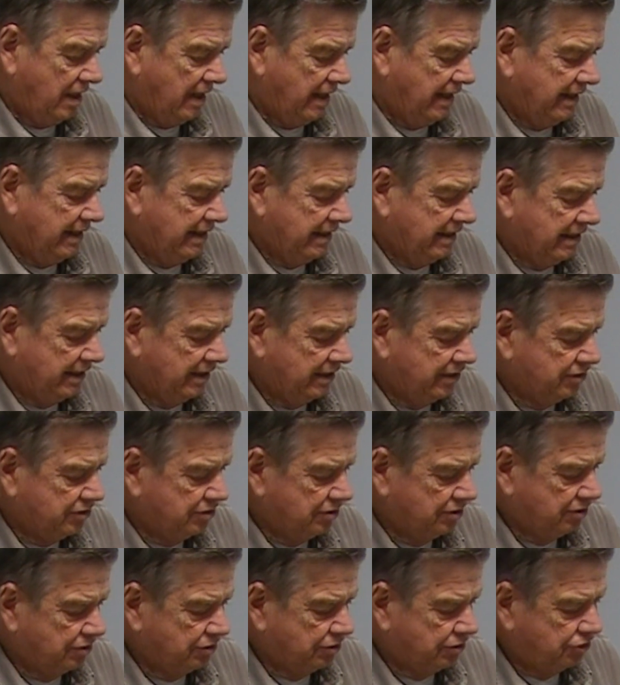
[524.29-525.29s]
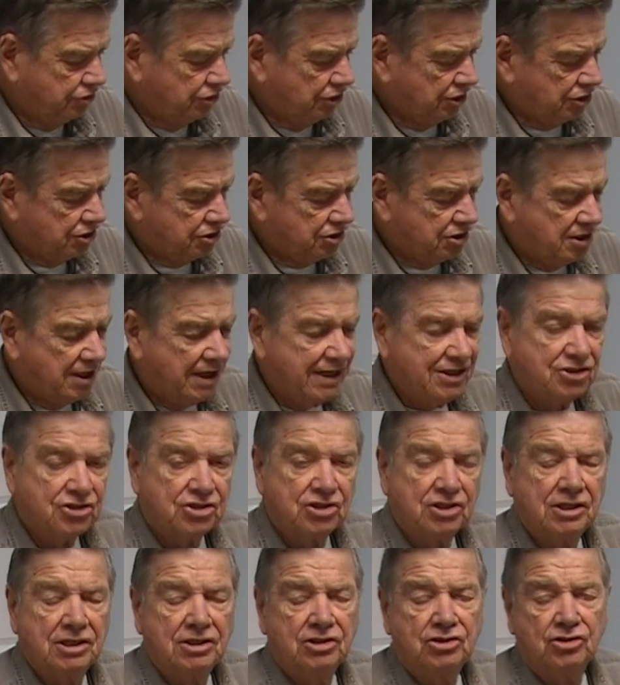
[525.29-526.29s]
and just
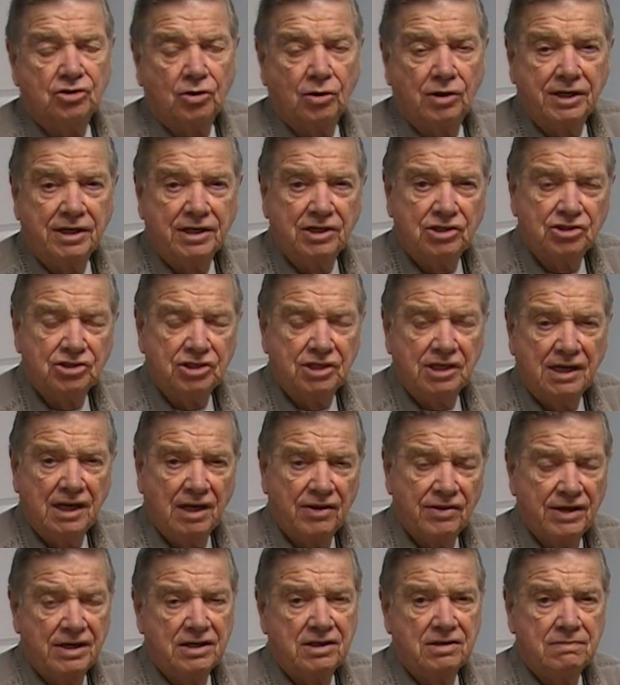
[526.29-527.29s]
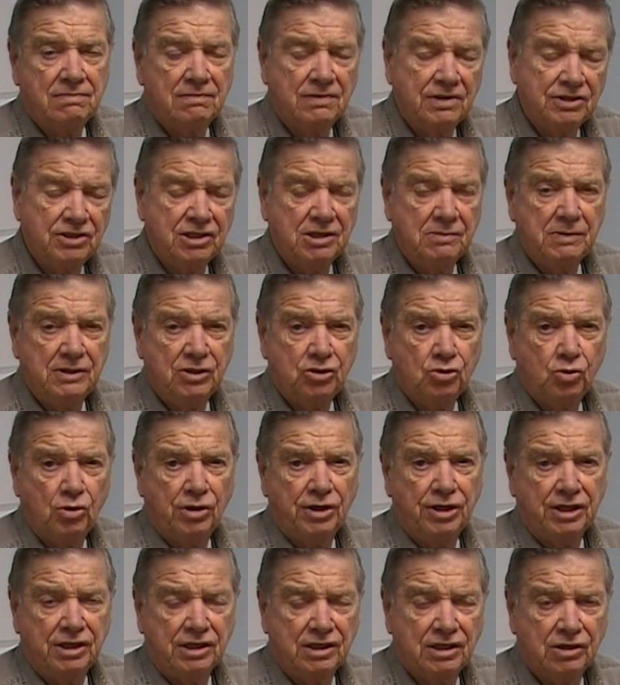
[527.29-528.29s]
test it so I can see how that
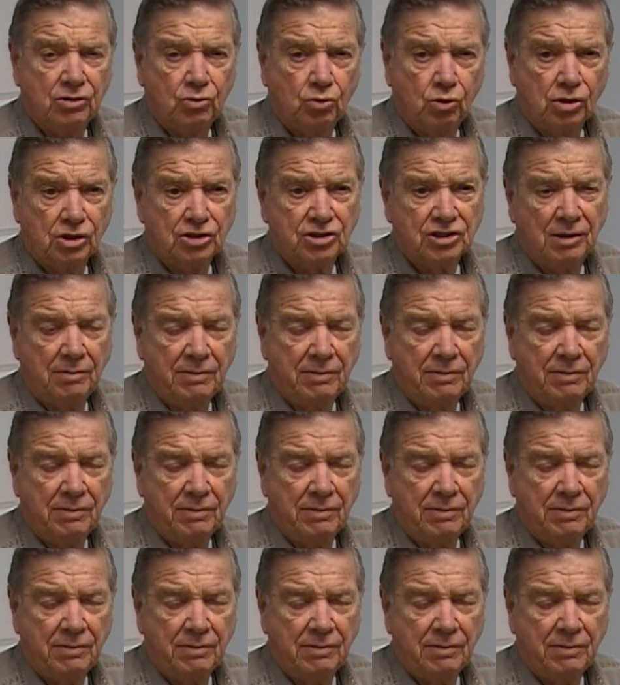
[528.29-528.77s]
DB20 works.